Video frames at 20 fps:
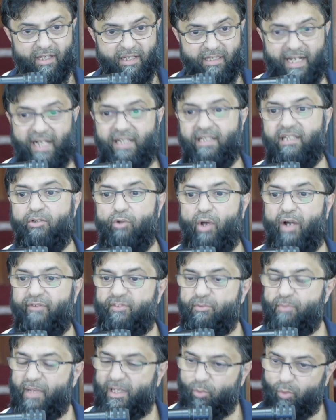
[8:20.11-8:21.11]
yani you have
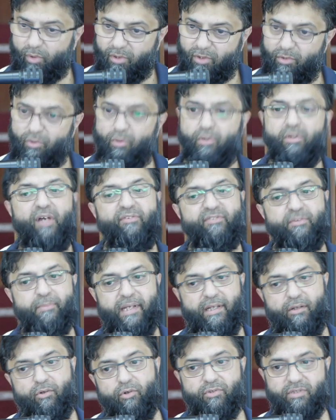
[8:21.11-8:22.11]
to make wudu or you have to
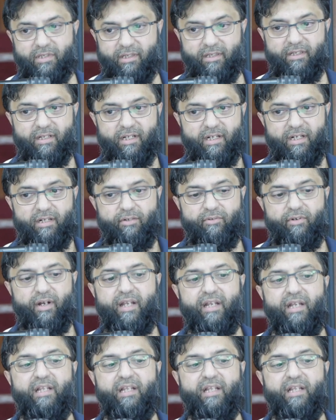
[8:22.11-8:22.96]
make ghusl, right?